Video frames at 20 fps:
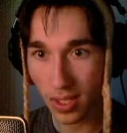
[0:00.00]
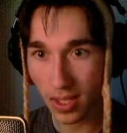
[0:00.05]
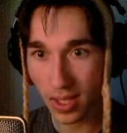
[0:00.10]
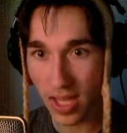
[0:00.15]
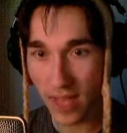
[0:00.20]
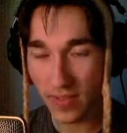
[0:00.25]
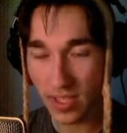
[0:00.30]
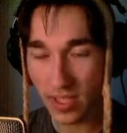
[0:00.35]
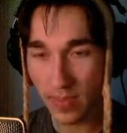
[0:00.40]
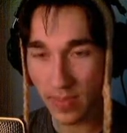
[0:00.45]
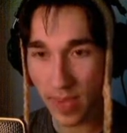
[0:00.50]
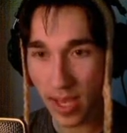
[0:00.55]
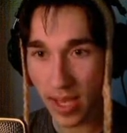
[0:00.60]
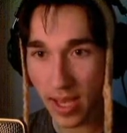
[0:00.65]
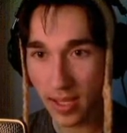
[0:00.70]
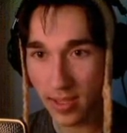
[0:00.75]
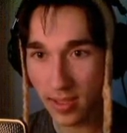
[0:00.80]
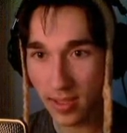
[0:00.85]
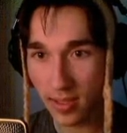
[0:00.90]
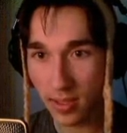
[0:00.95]
Left is
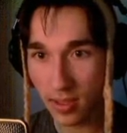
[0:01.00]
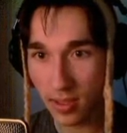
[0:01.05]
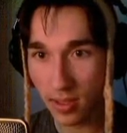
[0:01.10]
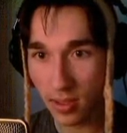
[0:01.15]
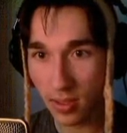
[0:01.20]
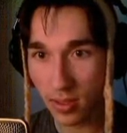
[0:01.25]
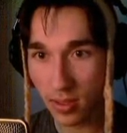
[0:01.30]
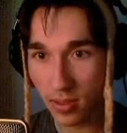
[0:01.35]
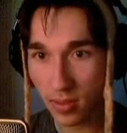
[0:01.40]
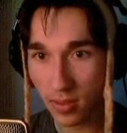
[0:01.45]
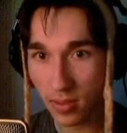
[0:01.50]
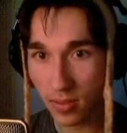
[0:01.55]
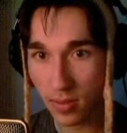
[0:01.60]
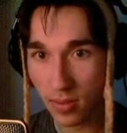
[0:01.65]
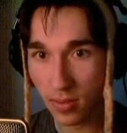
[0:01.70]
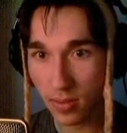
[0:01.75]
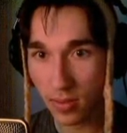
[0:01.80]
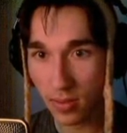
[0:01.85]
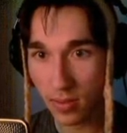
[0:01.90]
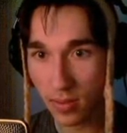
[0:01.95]
best.
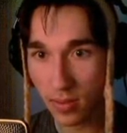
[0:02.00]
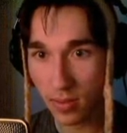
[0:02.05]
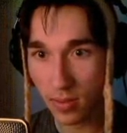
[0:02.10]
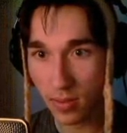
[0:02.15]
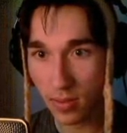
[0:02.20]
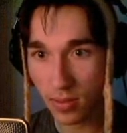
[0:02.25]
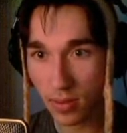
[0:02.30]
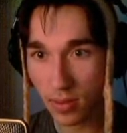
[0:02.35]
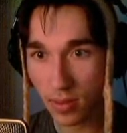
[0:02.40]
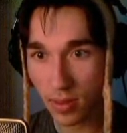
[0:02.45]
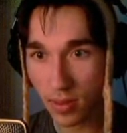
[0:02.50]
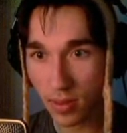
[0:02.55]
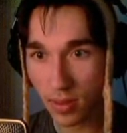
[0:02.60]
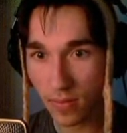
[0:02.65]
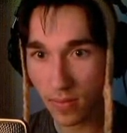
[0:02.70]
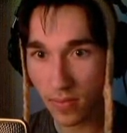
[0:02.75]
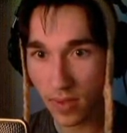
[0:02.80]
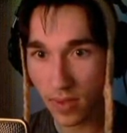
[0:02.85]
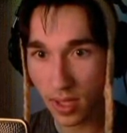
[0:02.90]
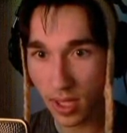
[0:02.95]

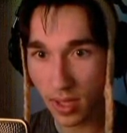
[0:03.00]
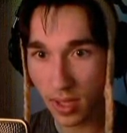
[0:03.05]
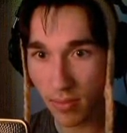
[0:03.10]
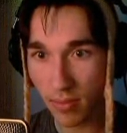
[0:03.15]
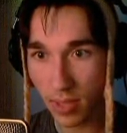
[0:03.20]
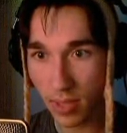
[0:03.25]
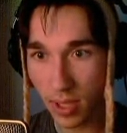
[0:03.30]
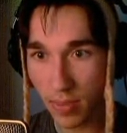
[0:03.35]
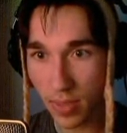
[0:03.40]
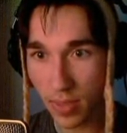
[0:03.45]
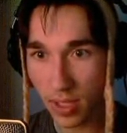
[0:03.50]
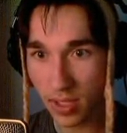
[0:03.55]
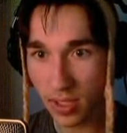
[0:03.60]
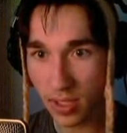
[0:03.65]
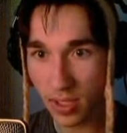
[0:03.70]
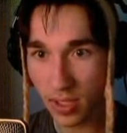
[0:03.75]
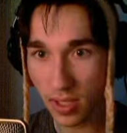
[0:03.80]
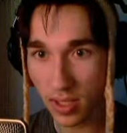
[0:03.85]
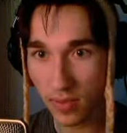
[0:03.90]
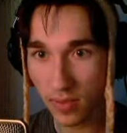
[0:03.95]
I feel like I'm bypassing
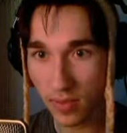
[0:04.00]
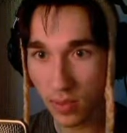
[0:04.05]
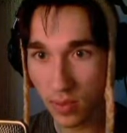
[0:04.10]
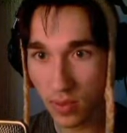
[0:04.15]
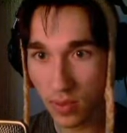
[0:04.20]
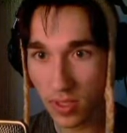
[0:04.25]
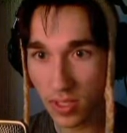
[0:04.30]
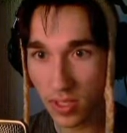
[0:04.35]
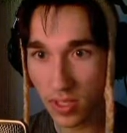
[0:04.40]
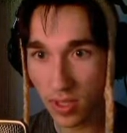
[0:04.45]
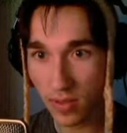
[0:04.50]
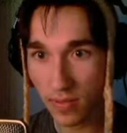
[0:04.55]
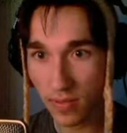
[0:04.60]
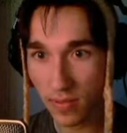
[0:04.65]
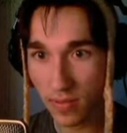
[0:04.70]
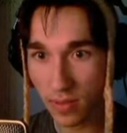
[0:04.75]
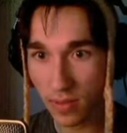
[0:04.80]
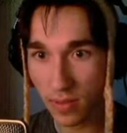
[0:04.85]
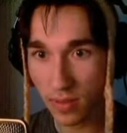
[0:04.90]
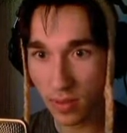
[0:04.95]
a lot of cool stuff.
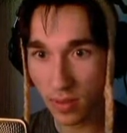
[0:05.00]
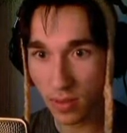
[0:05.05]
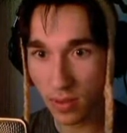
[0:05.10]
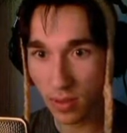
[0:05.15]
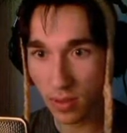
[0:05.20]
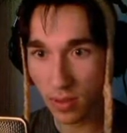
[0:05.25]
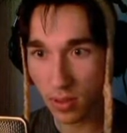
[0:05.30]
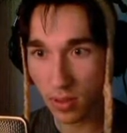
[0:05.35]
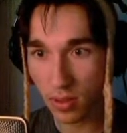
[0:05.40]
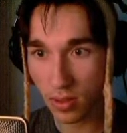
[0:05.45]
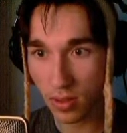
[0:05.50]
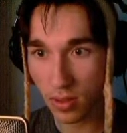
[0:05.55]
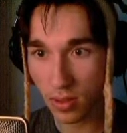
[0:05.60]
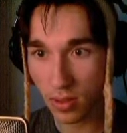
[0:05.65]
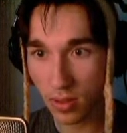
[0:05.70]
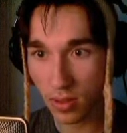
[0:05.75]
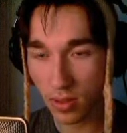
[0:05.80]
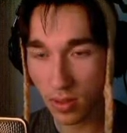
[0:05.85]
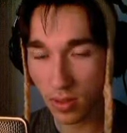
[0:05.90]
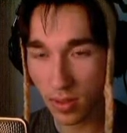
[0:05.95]

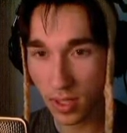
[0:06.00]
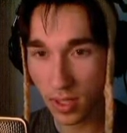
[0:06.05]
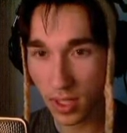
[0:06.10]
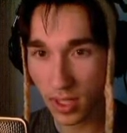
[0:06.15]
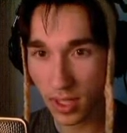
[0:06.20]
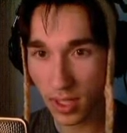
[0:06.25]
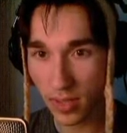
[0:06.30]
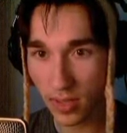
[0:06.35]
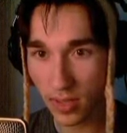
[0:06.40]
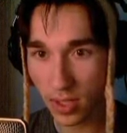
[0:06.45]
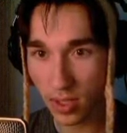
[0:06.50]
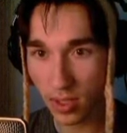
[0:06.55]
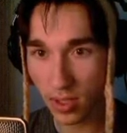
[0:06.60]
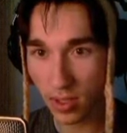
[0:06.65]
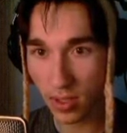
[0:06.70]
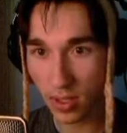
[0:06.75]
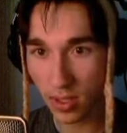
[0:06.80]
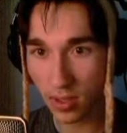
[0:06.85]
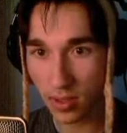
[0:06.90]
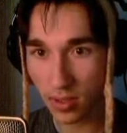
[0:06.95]
Whatever.
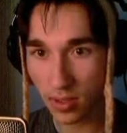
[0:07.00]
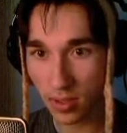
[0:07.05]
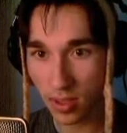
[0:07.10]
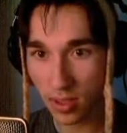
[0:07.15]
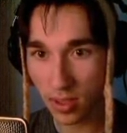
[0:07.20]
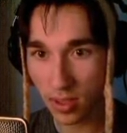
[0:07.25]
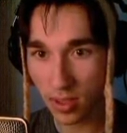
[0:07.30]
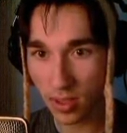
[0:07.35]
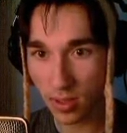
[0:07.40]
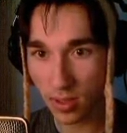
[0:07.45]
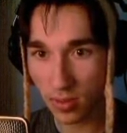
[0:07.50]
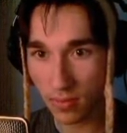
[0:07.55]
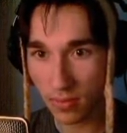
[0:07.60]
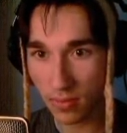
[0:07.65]
I don't care.